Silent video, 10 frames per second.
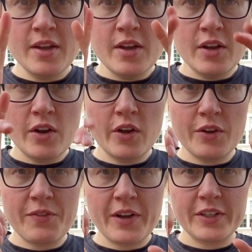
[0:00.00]
Curl your
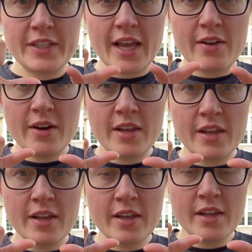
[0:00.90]
fingers down,
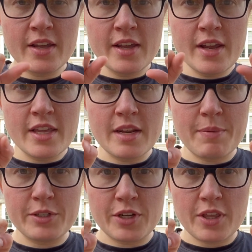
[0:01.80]
and then put
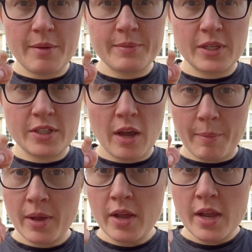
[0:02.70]
your thumbs on top.
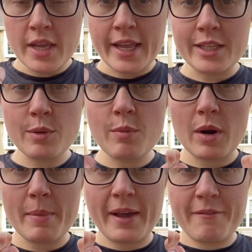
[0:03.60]
That's when we want to
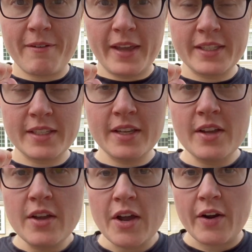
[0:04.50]
make a fist.
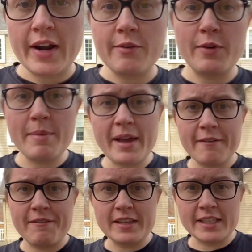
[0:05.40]
All right? If we make a
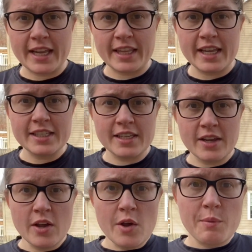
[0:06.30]
fist like this,
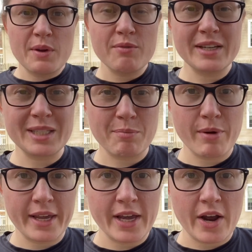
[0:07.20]
we risk
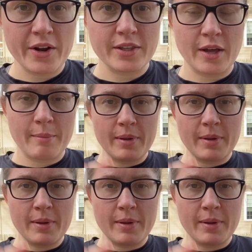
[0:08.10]
breaking our thumb.